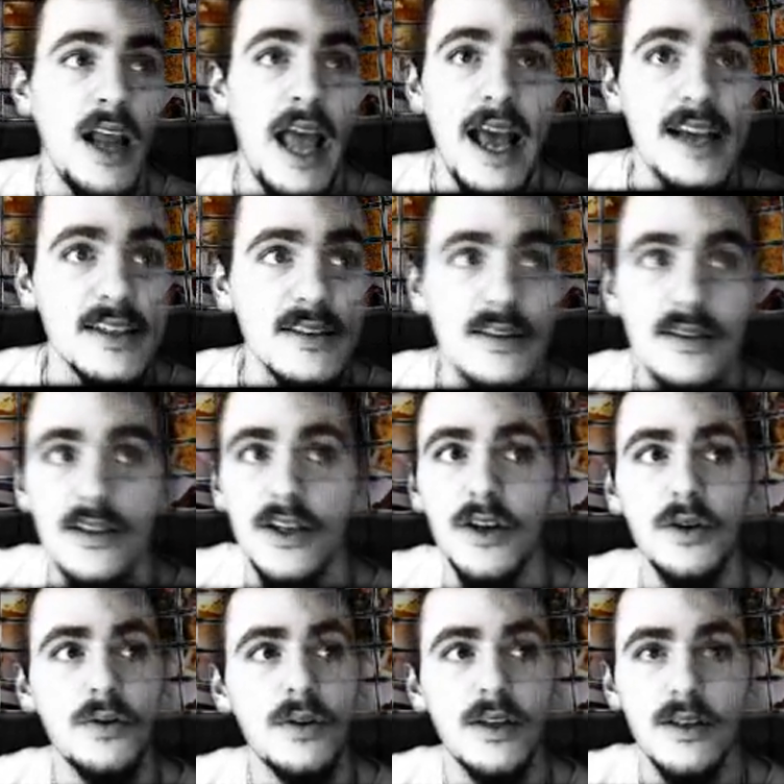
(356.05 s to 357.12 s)
as, you
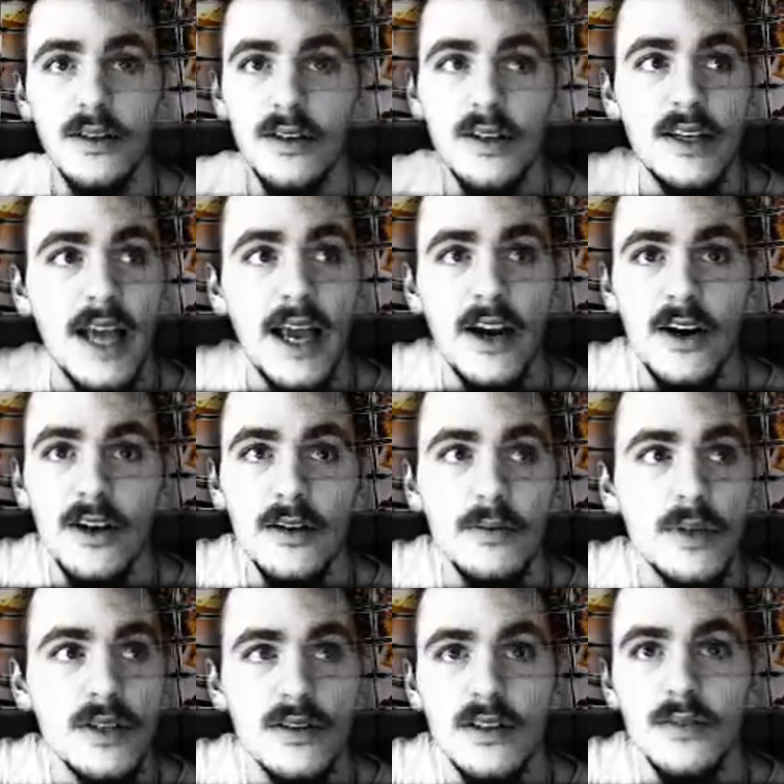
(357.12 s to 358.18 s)
know, the diehard
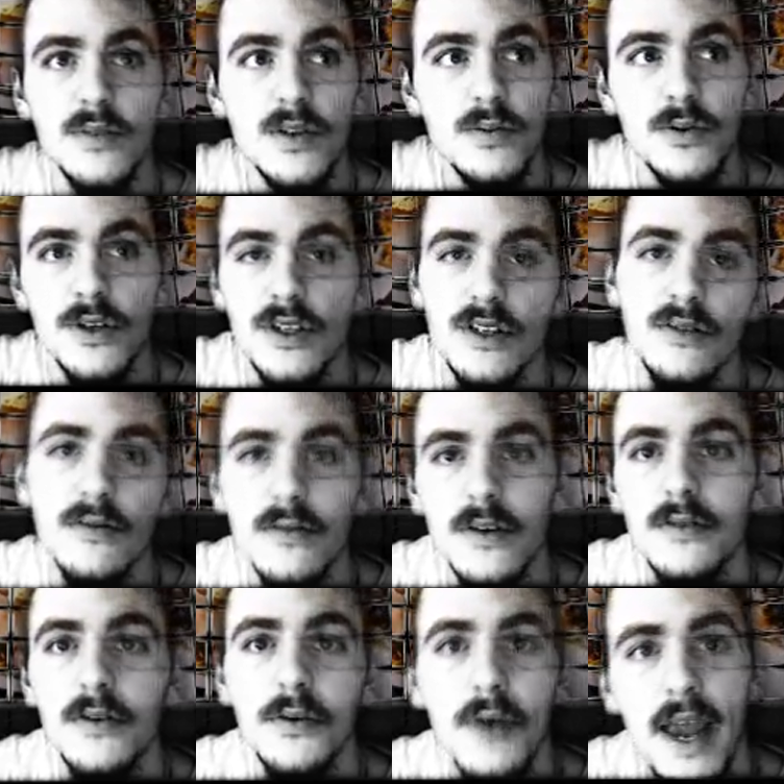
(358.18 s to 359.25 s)
Muslim supporters
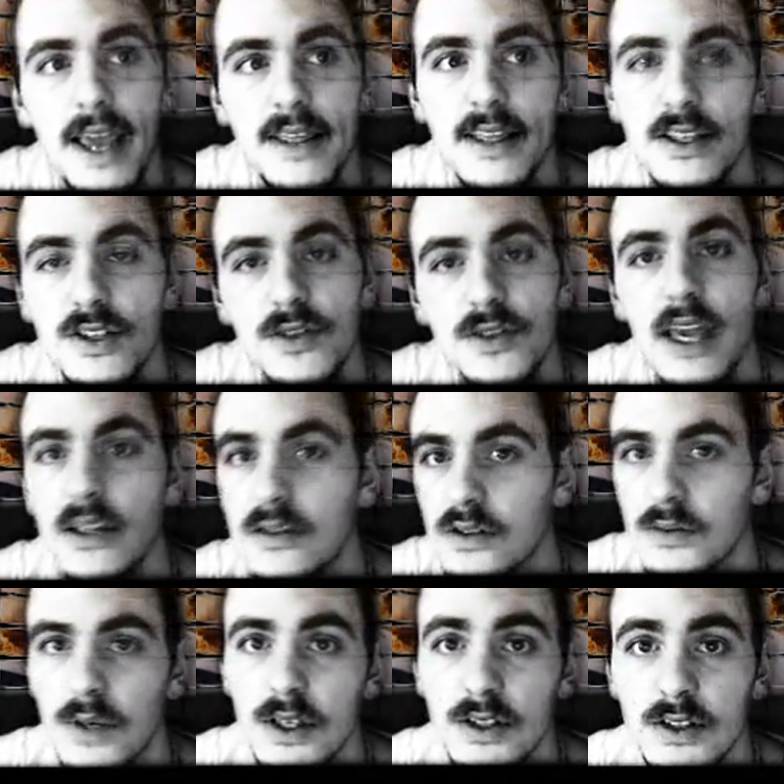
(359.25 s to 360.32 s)
of Iran that you hate so
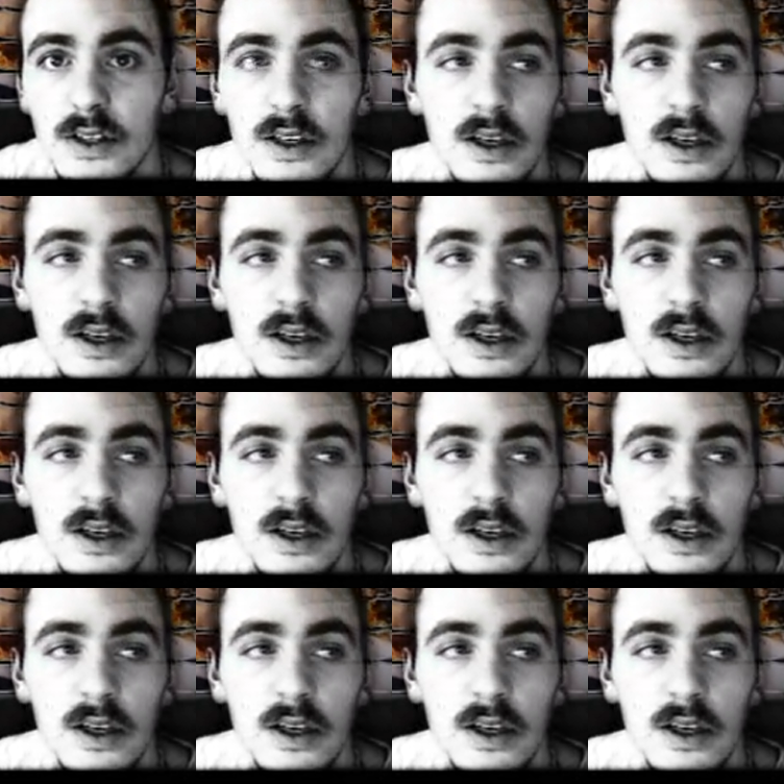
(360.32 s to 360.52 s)
much.